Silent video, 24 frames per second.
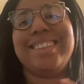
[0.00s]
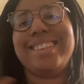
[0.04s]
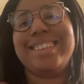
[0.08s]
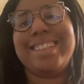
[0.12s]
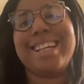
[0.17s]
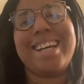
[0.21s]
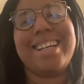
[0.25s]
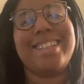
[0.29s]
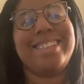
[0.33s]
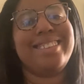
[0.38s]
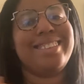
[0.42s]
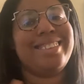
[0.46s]

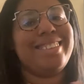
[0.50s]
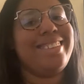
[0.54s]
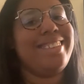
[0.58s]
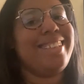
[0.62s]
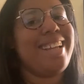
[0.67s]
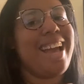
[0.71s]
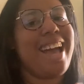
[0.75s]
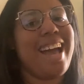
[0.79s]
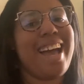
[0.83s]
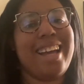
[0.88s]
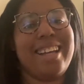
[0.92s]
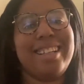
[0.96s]
just
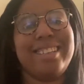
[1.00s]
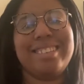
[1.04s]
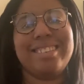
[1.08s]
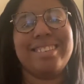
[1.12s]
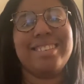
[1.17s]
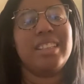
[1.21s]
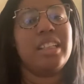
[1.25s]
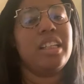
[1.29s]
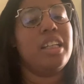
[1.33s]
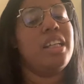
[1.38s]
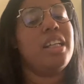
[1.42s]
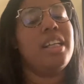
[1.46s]
not,
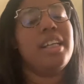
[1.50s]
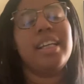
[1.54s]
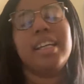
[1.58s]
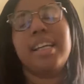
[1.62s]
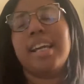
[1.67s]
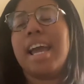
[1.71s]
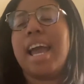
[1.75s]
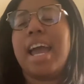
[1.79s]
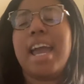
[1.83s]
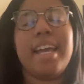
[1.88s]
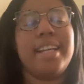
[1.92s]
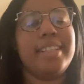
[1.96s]

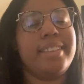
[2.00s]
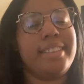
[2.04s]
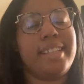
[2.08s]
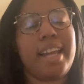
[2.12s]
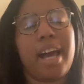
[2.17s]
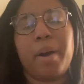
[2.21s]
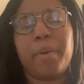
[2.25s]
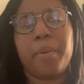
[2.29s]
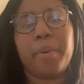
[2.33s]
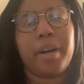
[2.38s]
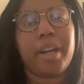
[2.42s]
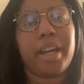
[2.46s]
it's
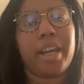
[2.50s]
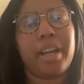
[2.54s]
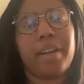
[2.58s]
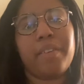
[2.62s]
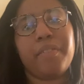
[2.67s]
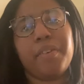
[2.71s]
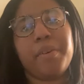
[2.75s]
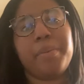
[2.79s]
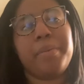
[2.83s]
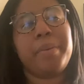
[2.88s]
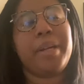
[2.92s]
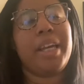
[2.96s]
not working
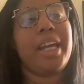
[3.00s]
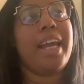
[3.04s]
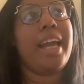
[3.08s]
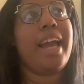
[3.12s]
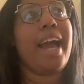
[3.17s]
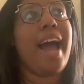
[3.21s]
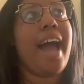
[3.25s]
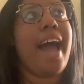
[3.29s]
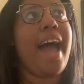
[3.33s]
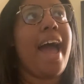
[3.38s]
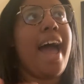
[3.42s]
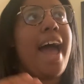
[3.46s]
for me.
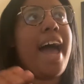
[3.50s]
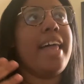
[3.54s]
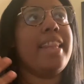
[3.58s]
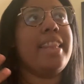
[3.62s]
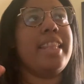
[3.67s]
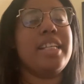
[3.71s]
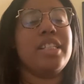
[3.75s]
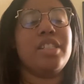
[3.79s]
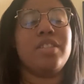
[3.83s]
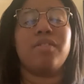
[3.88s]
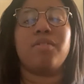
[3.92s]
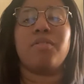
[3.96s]
I had
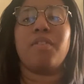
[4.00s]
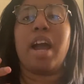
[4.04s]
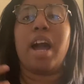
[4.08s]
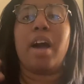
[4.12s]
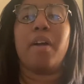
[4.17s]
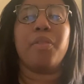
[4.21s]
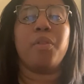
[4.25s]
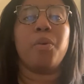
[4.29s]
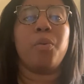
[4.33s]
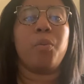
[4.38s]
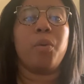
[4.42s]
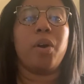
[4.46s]
this
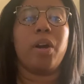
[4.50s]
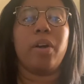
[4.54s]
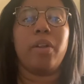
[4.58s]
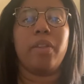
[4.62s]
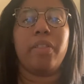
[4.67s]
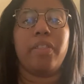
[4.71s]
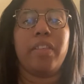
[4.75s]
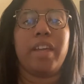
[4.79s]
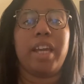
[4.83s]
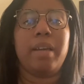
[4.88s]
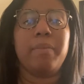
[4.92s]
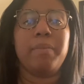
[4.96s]
around the
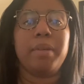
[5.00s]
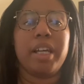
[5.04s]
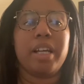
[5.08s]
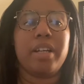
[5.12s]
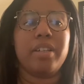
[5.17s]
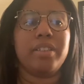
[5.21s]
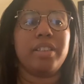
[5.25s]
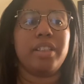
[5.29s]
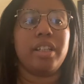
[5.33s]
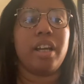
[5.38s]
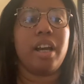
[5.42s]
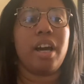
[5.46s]
world theme
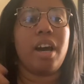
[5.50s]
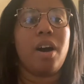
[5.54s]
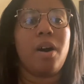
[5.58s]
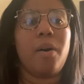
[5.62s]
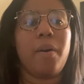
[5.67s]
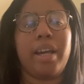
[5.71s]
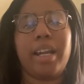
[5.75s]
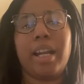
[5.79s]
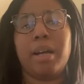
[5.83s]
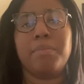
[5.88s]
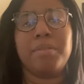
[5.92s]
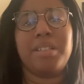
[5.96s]
years ago
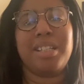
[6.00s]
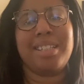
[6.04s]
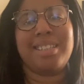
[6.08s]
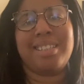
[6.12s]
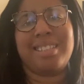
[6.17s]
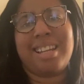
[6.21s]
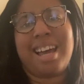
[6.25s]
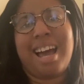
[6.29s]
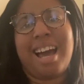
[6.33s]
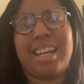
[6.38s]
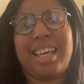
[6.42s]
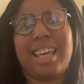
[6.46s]
and I'm
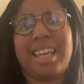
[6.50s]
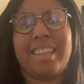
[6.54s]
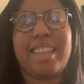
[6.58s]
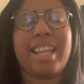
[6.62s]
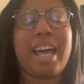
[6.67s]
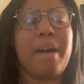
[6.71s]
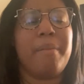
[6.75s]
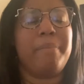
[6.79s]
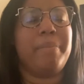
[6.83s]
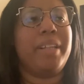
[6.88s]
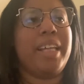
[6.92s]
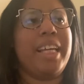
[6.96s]
just not in
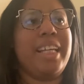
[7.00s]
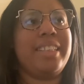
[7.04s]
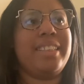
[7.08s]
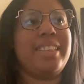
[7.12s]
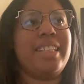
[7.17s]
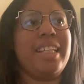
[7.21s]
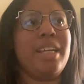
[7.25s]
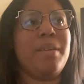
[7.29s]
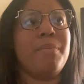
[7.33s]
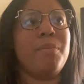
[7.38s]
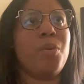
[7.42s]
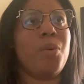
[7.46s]
that place
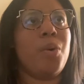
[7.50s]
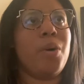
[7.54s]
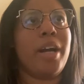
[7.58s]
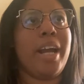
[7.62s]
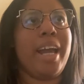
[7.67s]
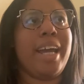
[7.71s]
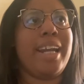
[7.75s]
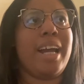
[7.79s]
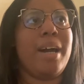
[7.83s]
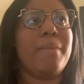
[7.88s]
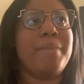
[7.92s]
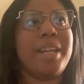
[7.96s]
anymore.
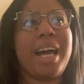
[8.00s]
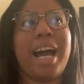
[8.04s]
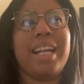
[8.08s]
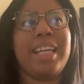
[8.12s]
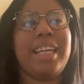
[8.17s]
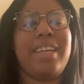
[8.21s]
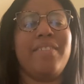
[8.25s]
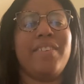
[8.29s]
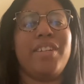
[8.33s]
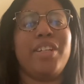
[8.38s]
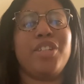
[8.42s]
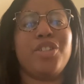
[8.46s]
And I'm not
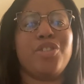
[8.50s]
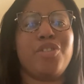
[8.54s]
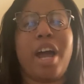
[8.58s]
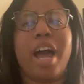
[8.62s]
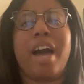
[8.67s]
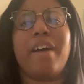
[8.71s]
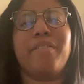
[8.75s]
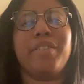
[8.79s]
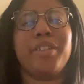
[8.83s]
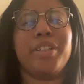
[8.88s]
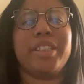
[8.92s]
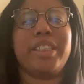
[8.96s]
even a
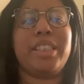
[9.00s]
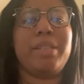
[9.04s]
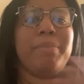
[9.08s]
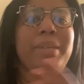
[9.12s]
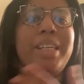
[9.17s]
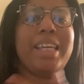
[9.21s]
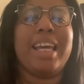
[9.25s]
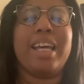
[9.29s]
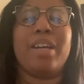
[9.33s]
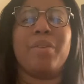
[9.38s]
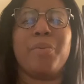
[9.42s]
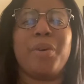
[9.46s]
traveler to
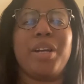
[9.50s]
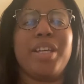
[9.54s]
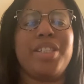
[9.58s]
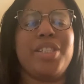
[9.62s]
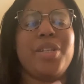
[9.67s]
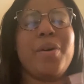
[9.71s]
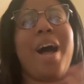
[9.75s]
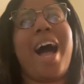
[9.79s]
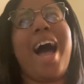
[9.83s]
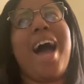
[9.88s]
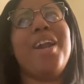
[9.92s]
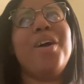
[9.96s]
begin with.
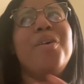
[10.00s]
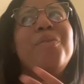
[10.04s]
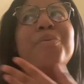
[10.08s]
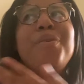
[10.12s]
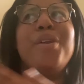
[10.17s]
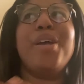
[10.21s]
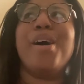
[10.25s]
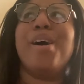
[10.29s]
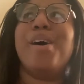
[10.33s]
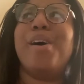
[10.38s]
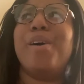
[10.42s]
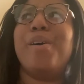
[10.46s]
So I don't
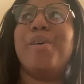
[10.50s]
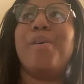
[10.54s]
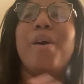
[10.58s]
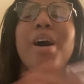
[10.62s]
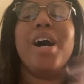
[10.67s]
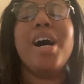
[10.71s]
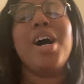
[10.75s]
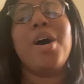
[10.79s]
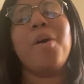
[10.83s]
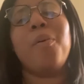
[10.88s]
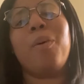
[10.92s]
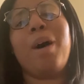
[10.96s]
know
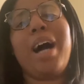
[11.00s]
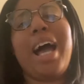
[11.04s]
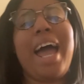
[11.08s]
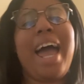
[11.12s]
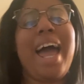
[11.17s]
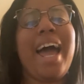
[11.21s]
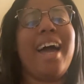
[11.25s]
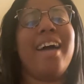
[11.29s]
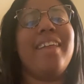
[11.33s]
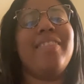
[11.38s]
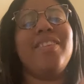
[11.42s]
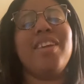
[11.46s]
why I
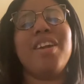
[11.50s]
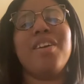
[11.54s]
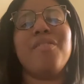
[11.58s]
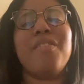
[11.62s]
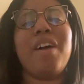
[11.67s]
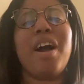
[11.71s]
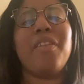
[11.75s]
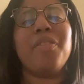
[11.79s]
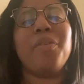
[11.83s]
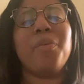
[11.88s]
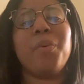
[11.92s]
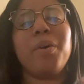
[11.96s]
had the
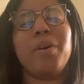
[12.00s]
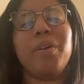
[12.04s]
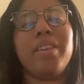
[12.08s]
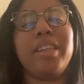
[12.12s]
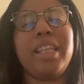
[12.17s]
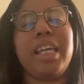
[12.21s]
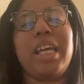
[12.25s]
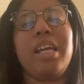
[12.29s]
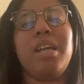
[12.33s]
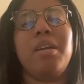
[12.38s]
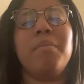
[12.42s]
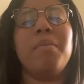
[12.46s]
around the world
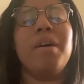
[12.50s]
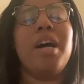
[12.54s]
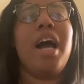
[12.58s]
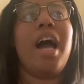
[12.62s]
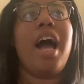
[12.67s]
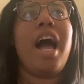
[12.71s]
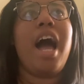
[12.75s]
theme.